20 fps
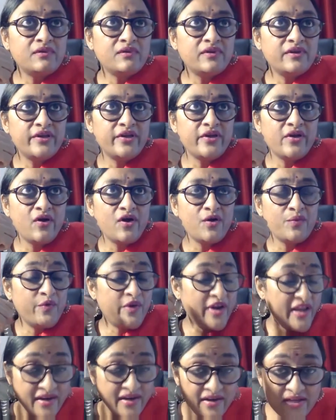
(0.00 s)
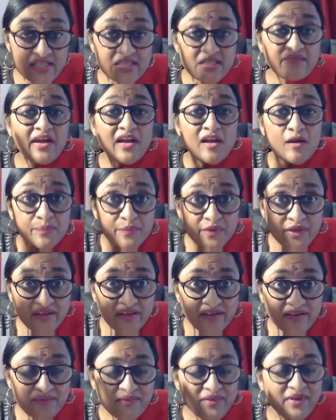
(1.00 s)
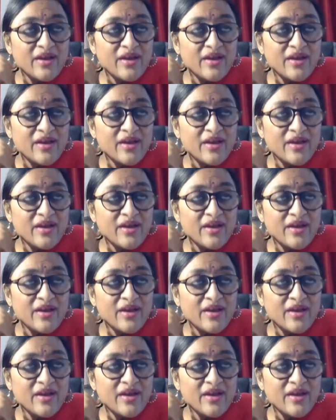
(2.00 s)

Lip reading: Your brain is developing.